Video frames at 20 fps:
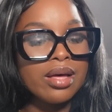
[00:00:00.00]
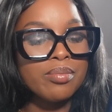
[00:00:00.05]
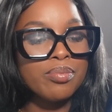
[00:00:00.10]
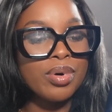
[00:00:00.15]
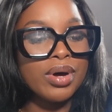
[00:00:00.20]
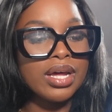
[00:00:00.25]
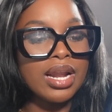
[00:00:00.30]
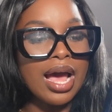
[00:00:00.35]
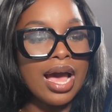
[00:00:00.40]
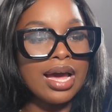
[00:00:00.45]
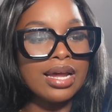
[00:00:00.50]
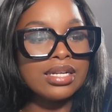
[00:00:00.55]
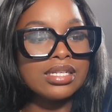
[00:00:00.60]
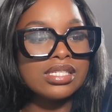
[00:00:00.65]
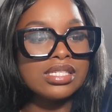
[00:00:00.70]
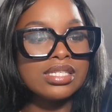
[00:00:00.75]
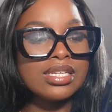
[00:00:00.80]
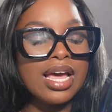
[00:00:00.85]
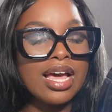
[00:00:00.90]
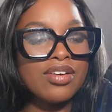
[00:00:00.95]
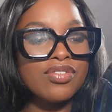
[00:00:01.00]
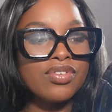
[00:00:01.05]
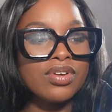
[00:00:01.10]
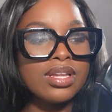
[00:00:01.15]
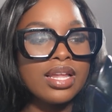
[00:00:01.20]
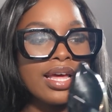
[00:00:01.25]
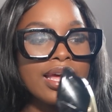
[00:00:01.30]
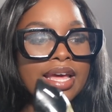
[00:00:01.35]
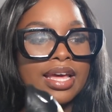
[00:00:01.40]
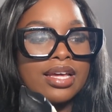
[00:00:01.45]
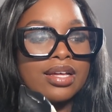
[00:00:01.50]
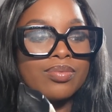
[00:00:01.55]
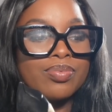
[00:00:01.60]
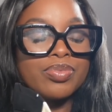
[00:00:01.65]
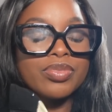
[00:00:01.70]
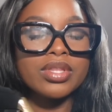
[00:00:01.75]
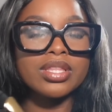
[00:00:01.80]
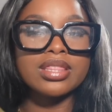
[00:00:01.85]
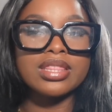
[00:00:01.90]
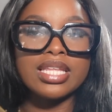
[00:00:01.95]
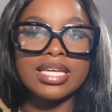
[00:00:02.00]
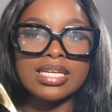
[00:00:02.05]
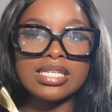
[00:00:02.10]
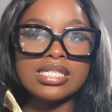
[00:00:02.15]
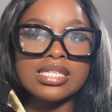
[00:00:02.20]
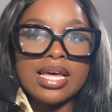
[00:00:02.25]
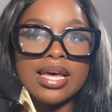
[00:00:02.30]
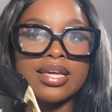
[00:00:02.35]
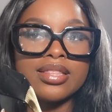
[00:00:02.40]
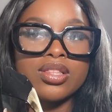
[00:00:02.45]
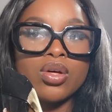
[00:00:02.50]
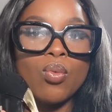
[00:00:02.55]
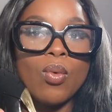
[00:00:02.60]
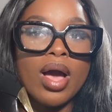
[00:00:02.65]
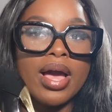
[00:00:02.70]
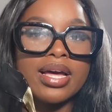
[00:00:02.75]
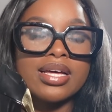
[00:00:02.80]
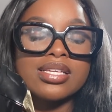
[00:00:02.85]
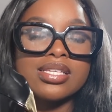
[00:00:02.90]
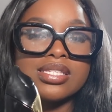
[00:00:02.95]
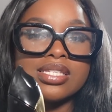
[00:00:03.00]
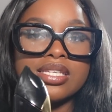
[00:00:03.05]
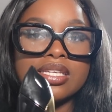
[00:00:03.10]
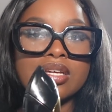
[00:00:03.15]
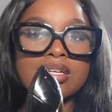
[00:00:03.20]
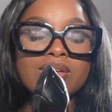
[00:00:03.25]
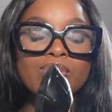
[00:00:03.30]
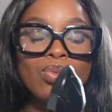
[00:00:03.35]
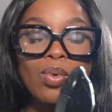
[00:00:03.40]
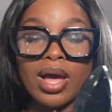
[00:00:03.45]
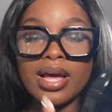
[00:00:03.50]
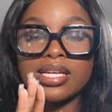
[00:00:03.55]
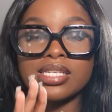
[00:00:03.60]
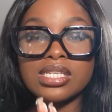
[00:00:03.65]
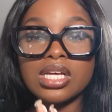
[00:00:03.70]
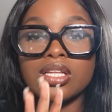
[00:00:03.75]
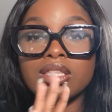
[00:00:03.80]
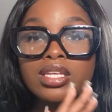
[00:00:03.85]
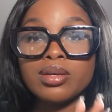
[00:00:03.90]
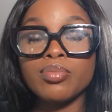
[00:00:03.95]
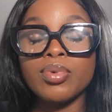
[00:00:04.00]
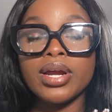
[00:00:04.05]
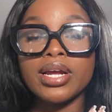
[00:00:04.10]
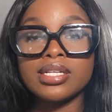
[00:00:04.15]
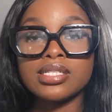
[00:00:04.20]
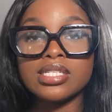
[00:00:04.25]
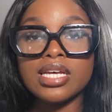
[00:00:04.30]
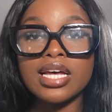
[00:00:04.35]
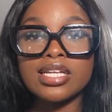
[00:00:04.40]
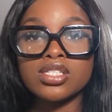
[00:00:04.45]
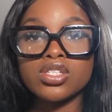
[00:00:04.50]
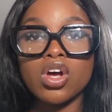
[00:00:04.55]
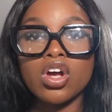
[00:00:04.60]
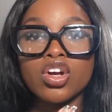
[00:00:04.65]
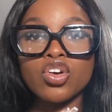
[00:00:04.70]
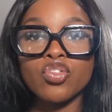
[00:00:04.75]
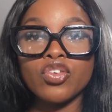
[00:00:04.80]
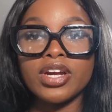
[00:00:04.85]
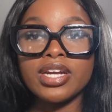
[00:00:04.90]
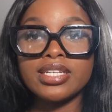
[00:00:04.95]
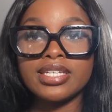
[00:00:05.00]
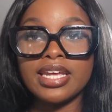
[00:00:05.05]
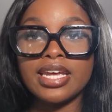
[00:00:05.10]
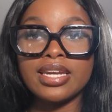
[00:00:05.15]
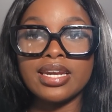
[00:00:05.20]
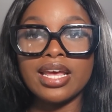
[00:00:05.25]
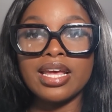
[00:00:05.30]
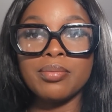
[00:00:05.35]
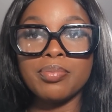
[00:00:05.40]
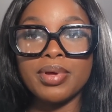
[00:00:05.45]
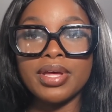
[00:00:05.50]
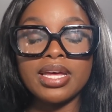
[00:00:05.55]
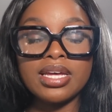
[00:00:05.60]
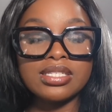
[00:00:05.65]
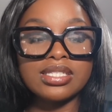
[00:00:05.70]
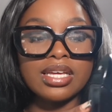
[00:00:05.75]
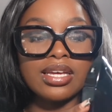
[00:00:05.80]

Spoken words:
But honestly, I feel like this and the YSL Libre Intense are great date night picks.